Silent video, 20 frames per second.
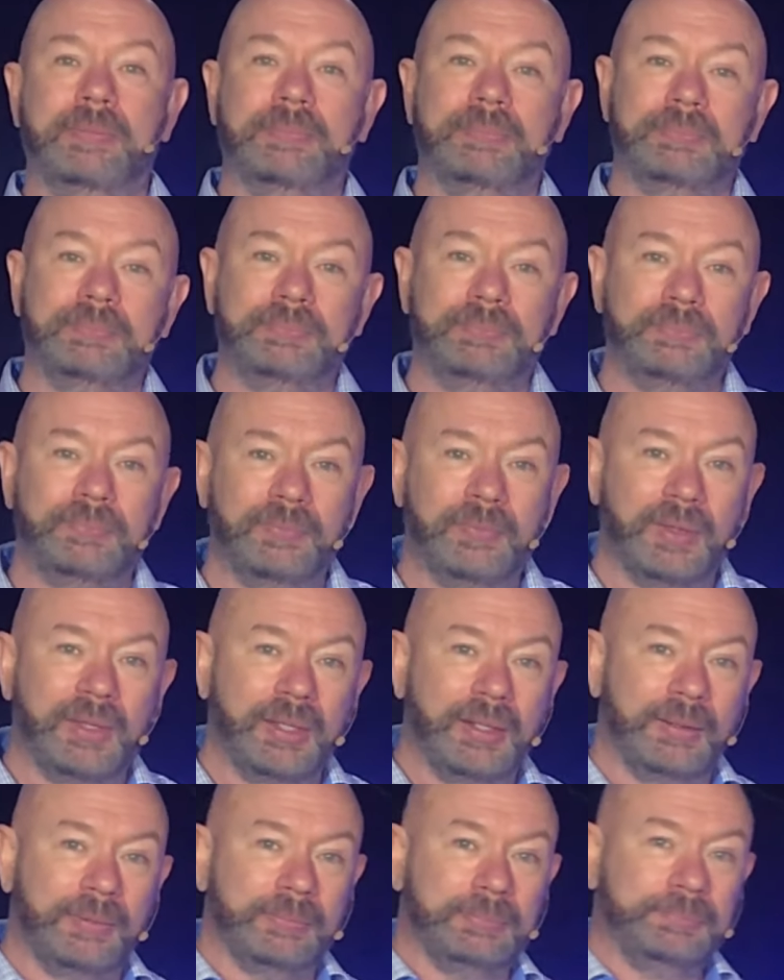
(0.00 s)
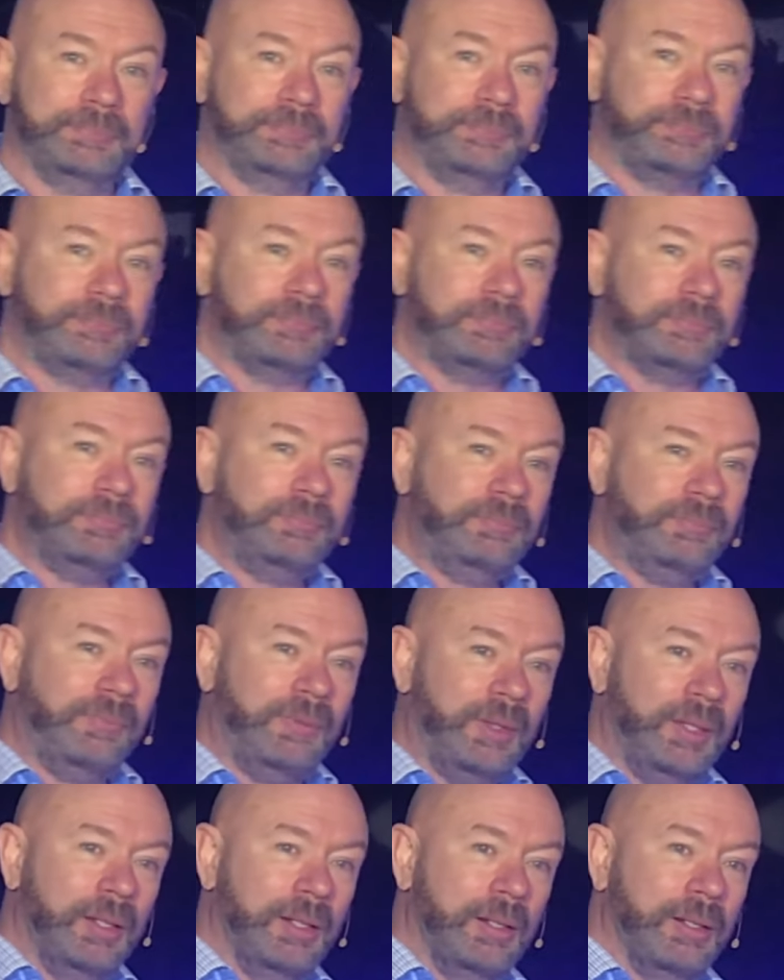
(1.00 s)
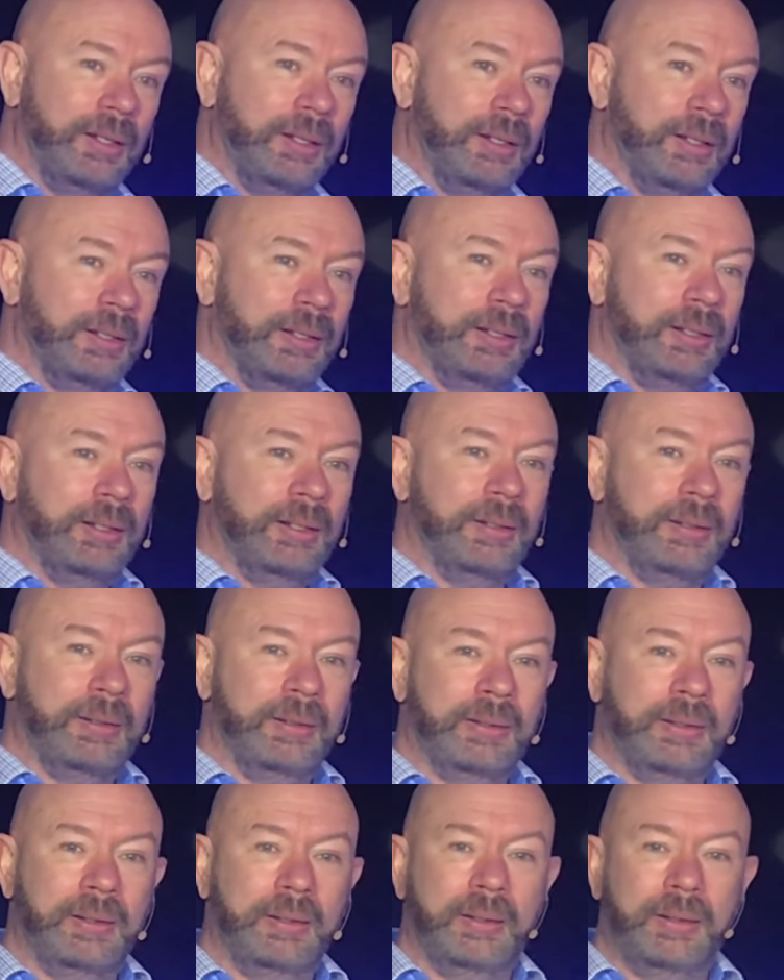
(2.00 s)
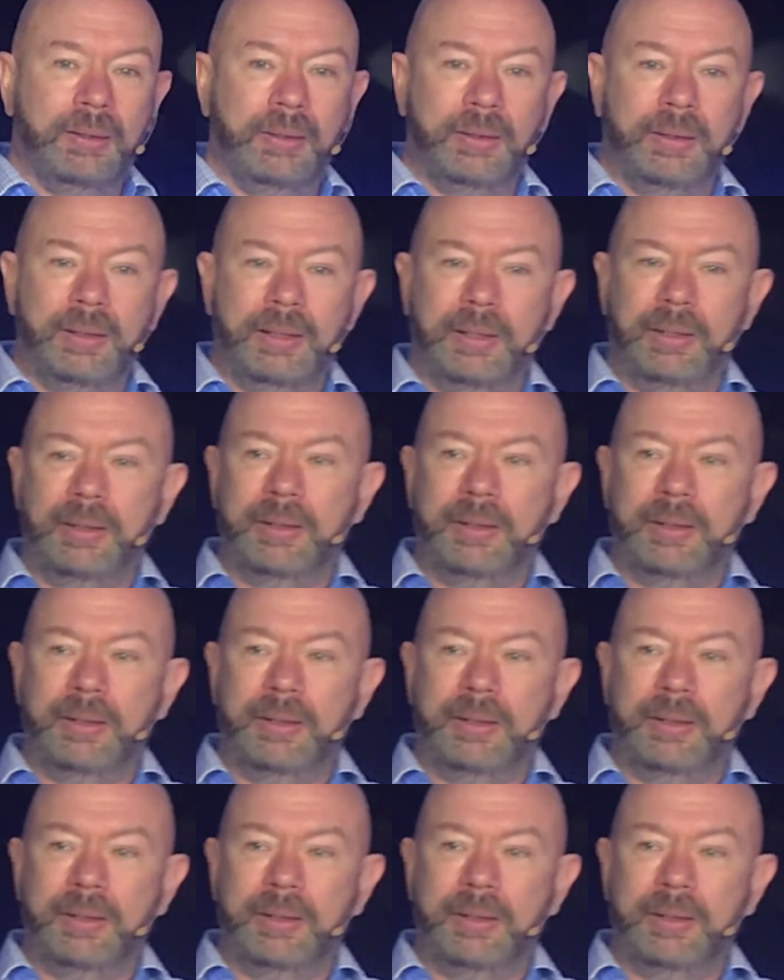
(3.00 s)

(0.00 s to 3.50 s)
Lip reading: Nothing is said.